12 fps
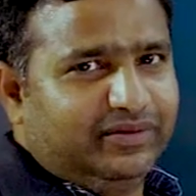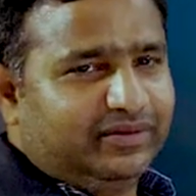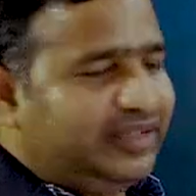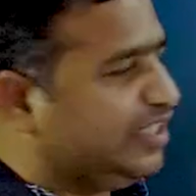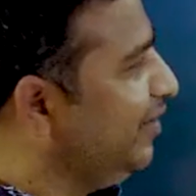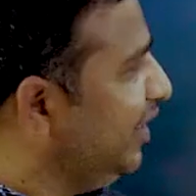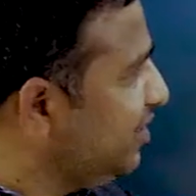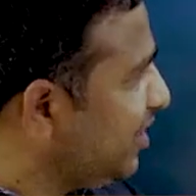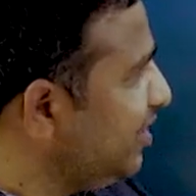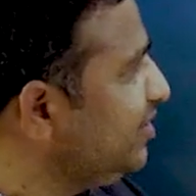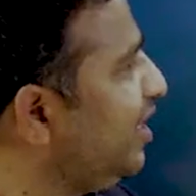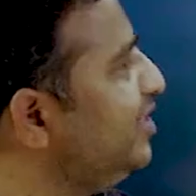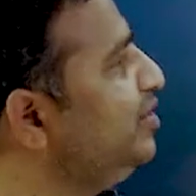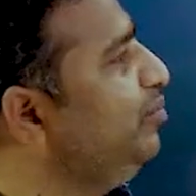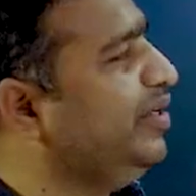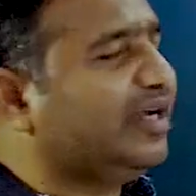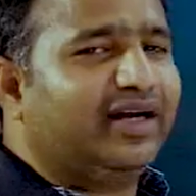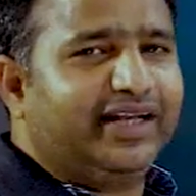That's why it is considered as
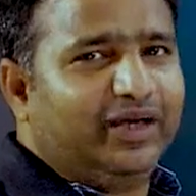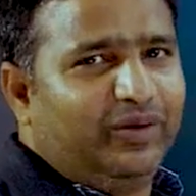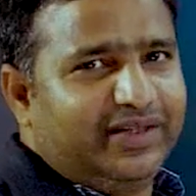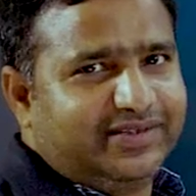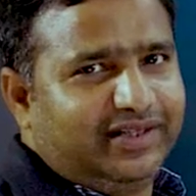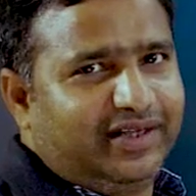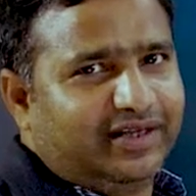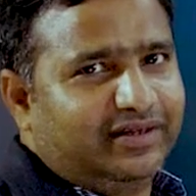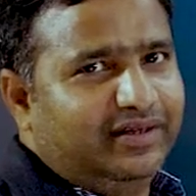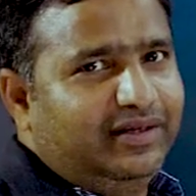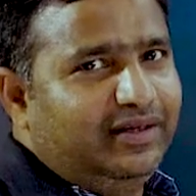simply concave lens here.